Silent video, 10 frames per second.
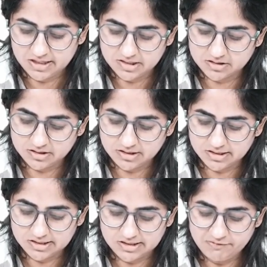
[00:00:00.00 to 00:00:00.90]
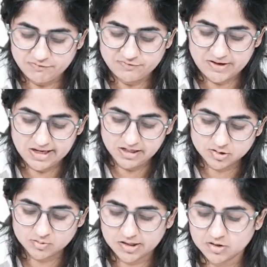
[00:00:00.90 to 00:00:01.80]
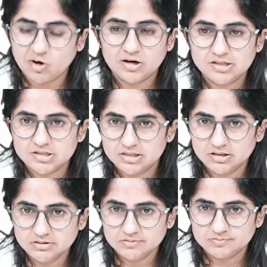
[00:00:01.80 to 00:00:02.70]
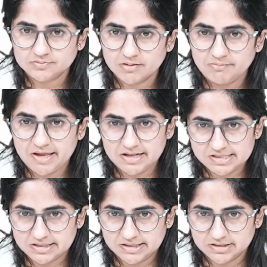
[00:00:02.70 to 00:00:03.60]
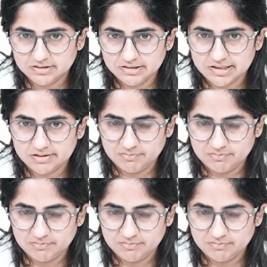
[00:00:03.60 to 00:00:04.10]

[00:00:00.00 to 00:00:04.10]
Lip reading: Here, they fail to acknowledge the parents' return.